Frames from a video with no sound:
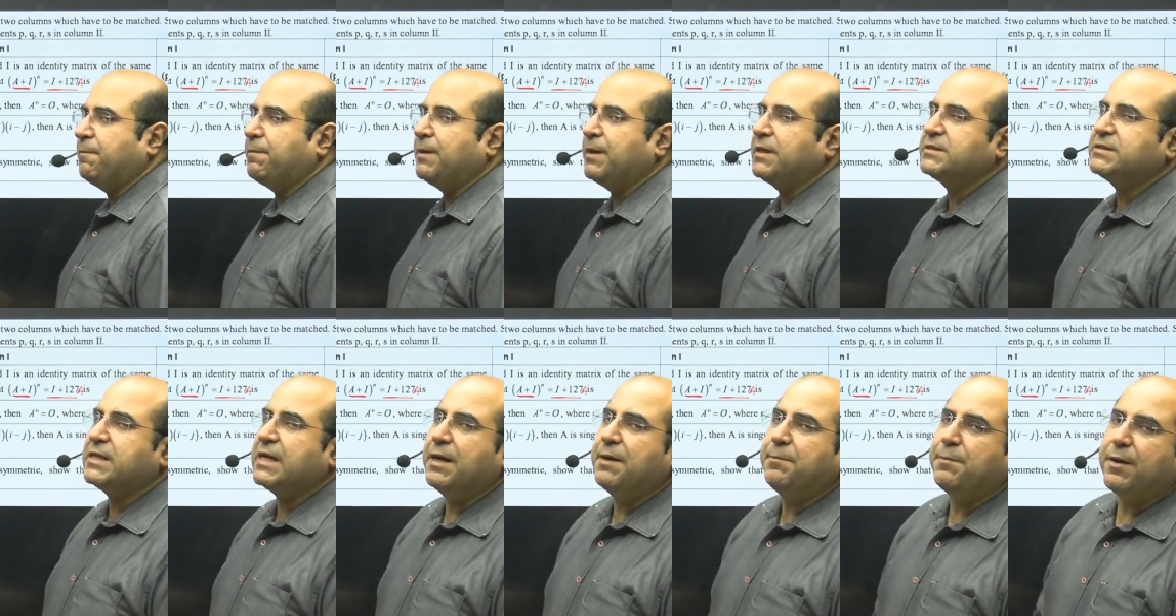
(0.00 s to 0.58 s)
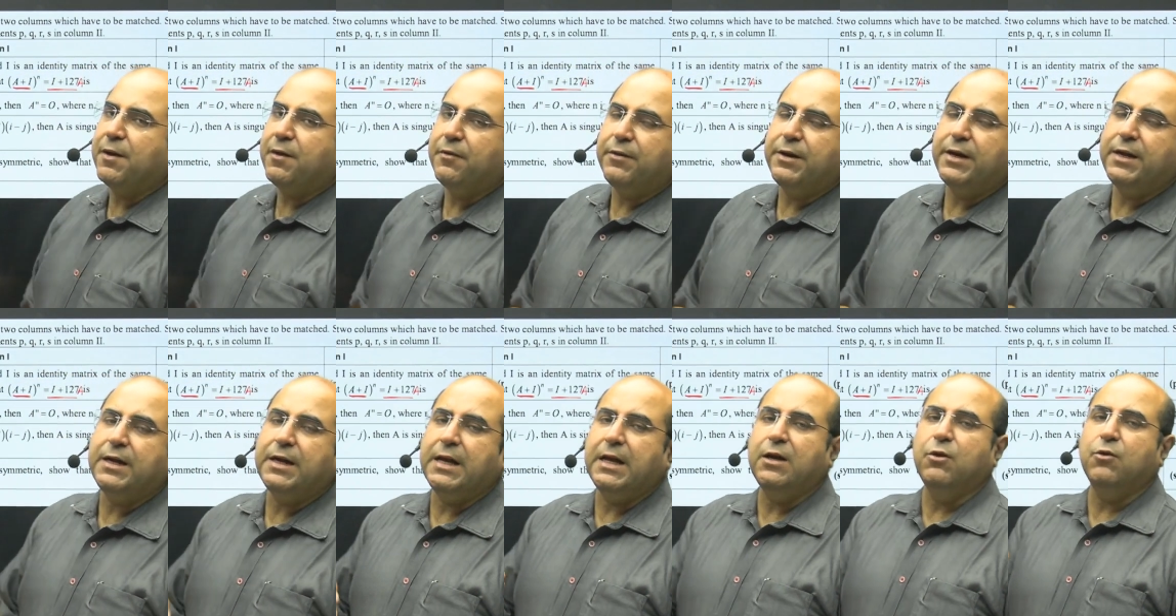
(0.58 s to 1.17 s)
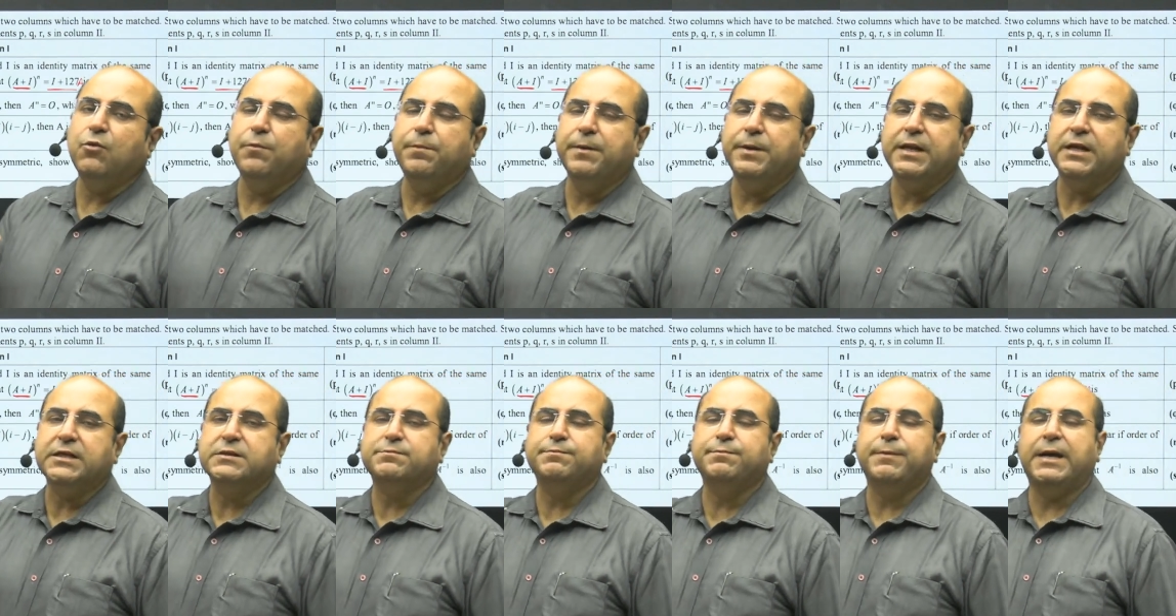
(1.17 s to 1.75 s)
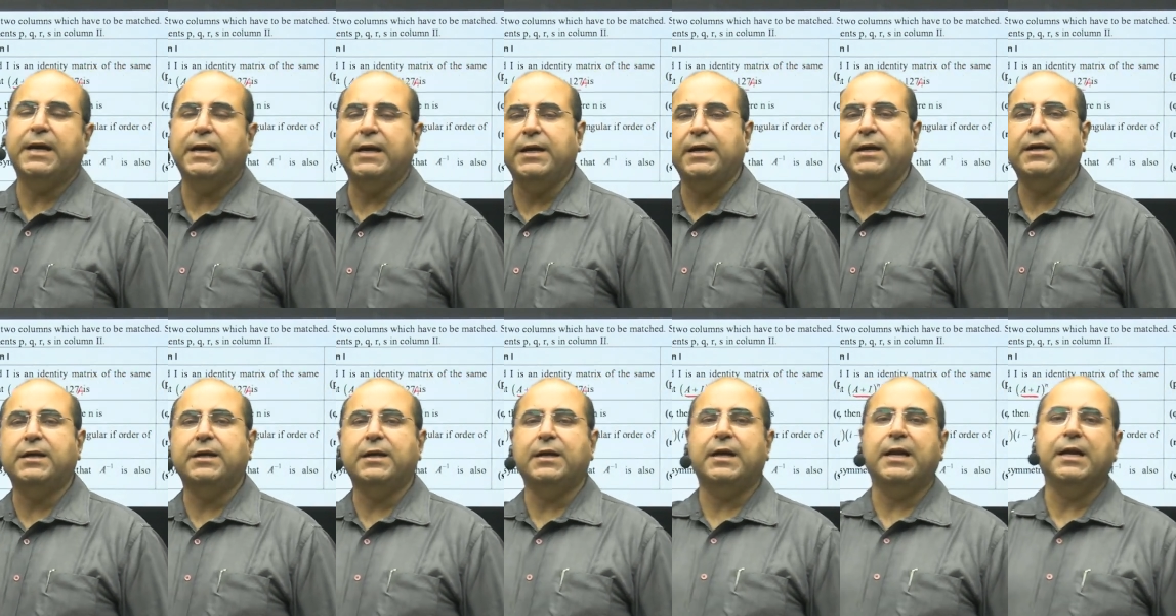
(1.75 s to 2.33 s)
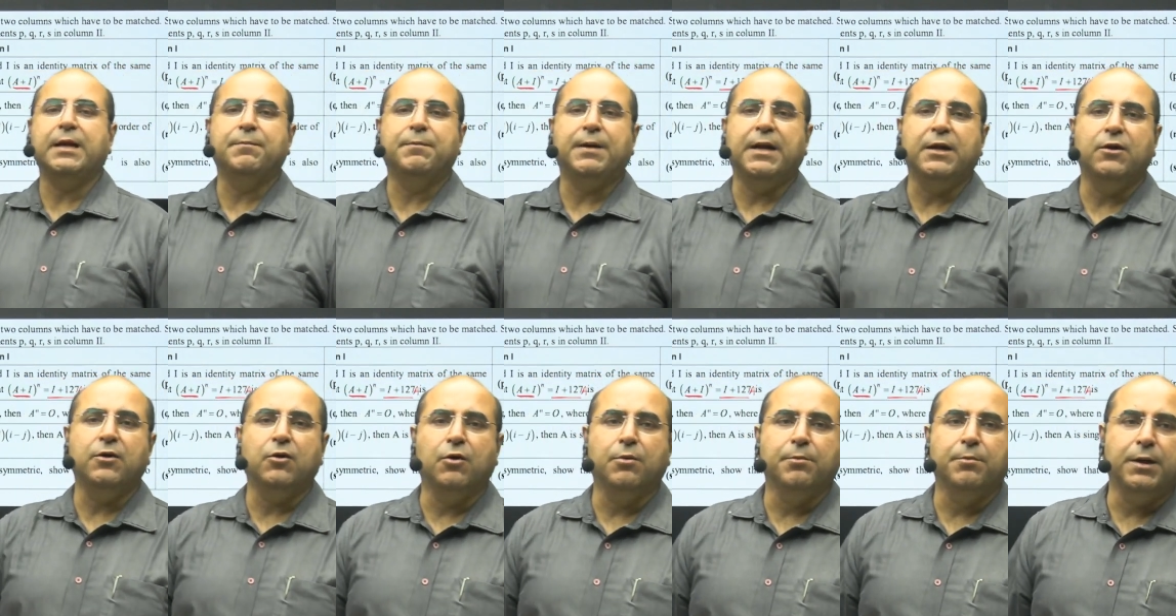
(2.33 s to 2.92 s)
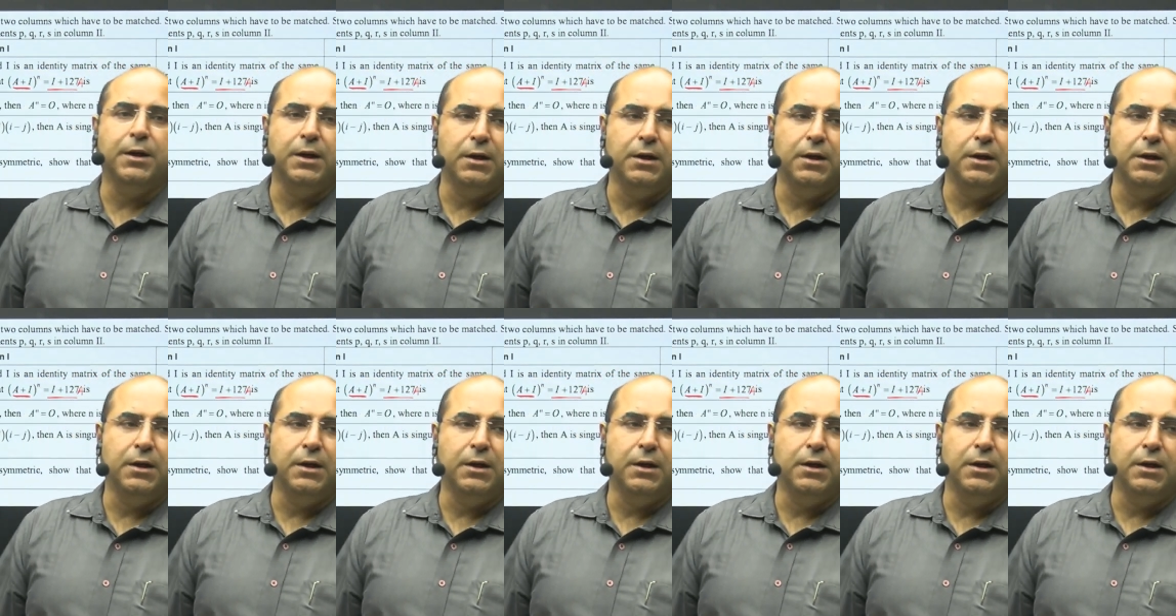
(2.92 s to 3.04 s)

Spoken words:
I power n, I'll open expand it like binomial.